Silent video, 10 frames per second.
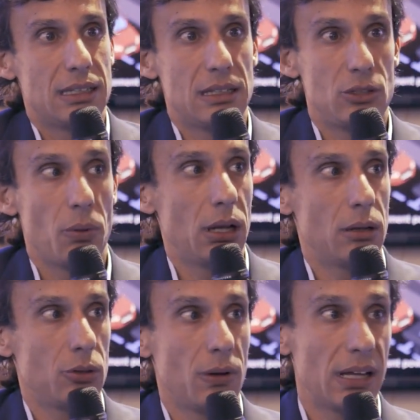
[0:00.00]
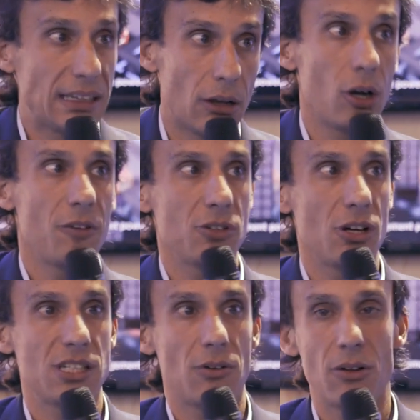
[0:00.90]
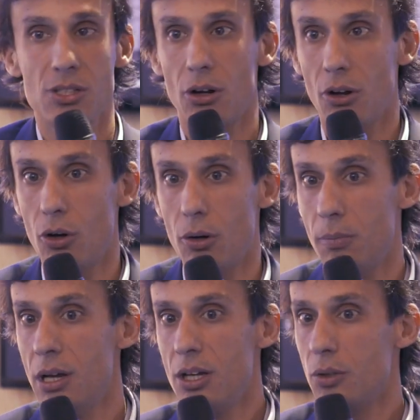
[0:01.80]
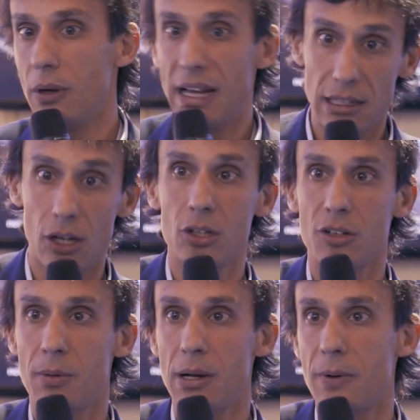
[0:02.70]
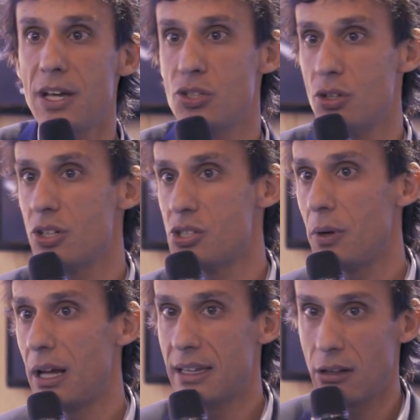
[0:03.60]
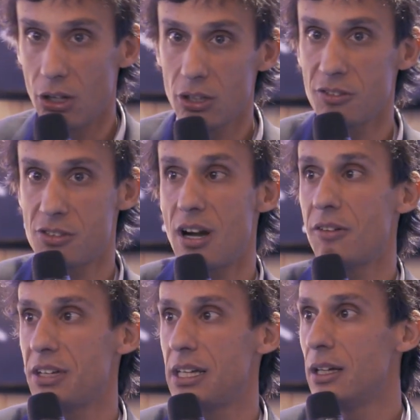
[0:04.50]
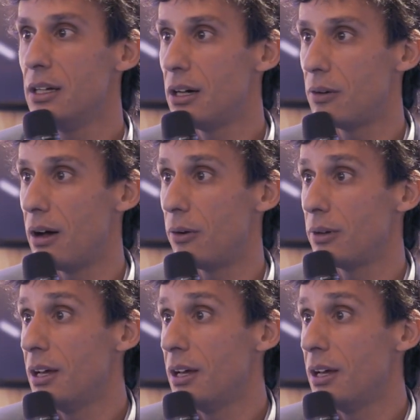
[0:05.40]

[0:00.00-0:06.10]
you will get a lot of noise around your home. You will get a lot of vibrations. You will get a lot of traffic around,